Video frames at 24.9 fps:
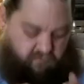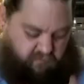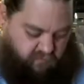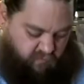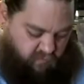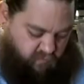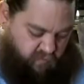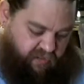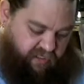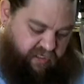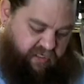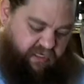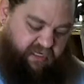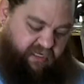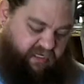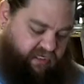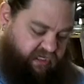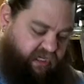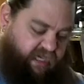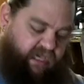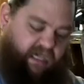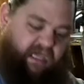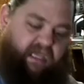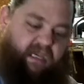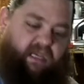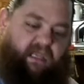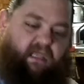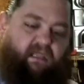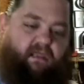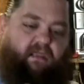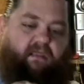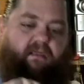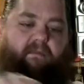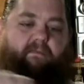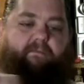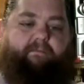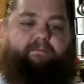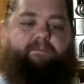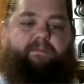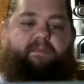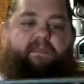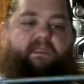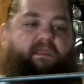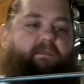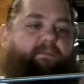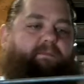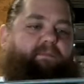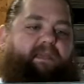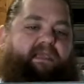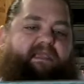We're going to cut
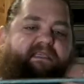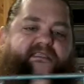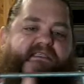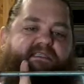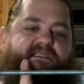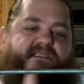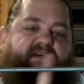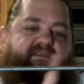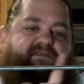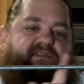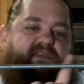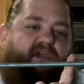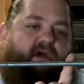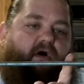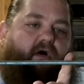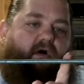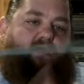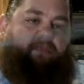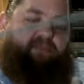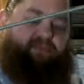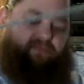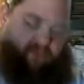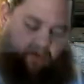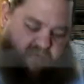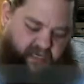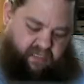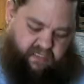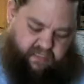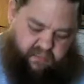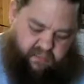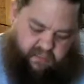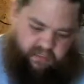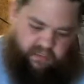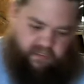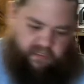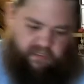pieces of the all thread,